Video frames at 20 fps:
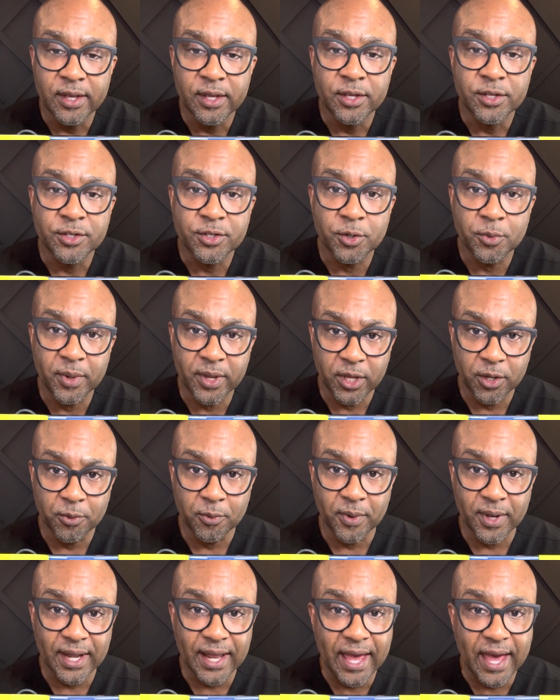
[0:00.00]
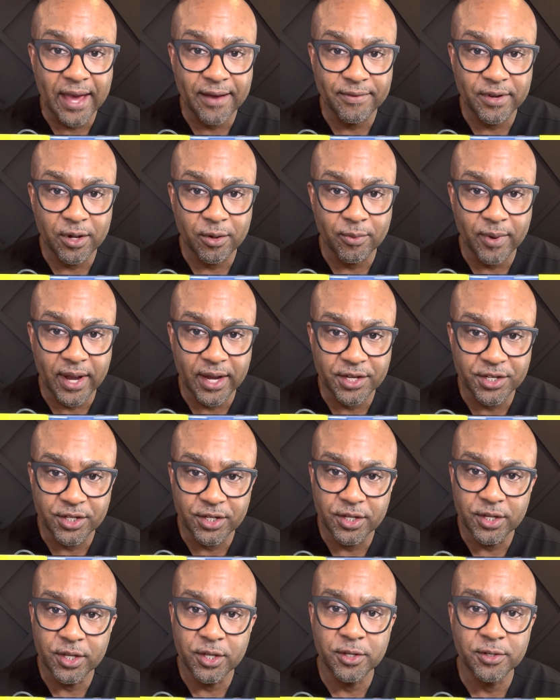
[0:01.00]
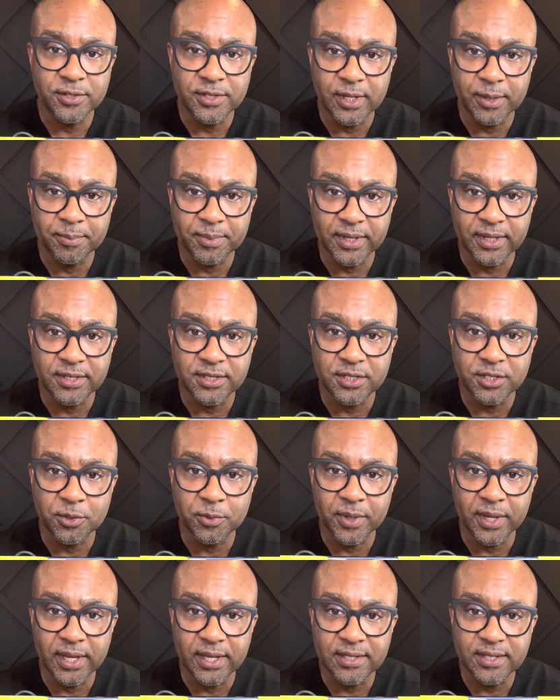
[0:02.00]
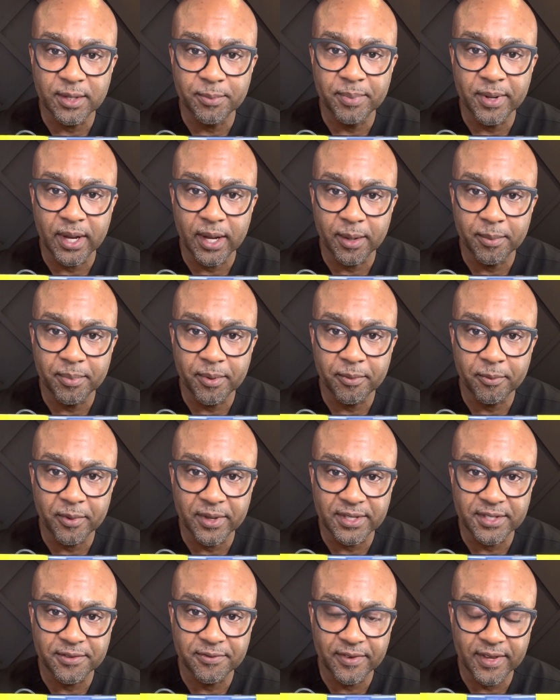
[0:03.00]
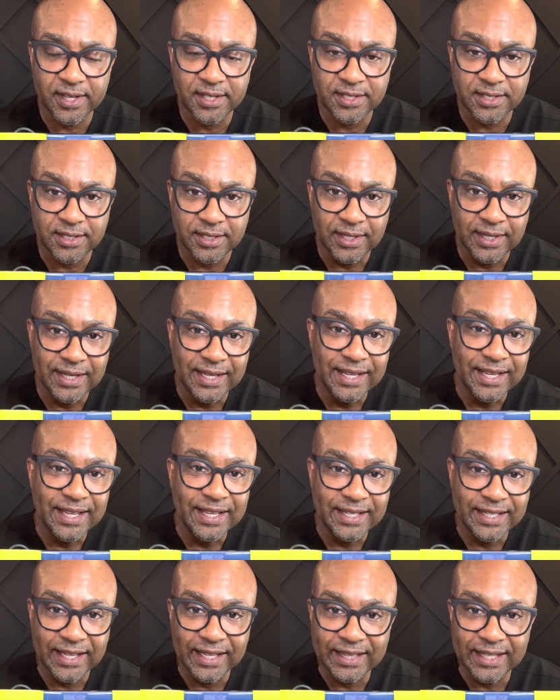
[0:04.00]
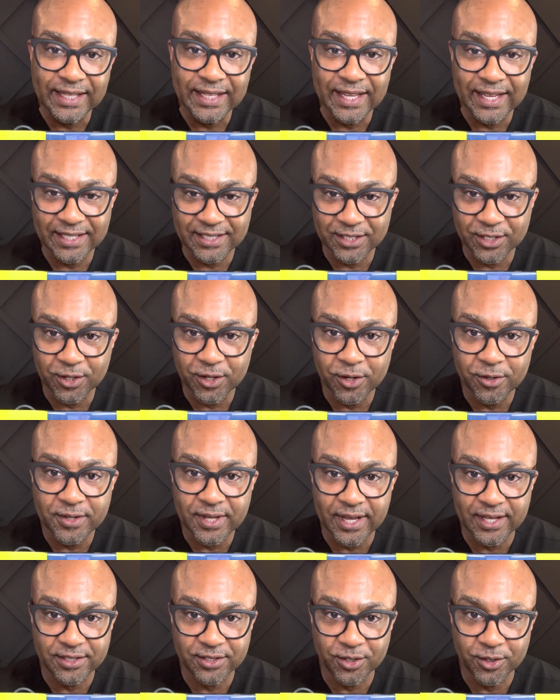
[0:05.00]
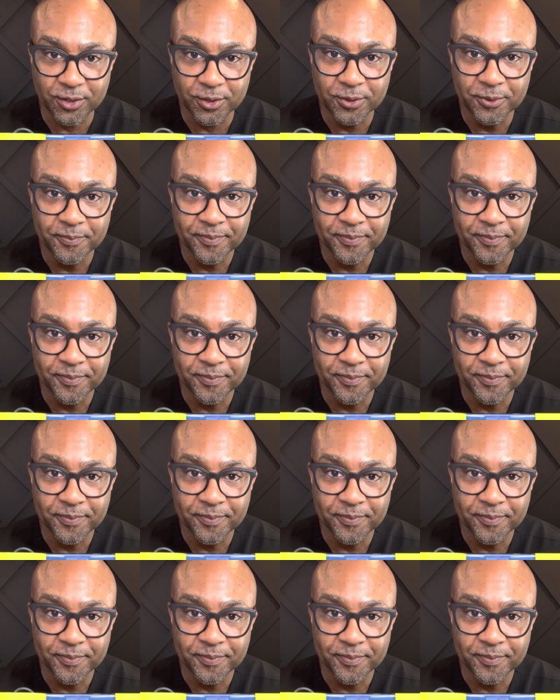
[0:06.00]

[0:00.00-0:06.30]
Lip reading: So when you want to have an erection, you simply squeeze the pump, which fits neatly next to your testicle,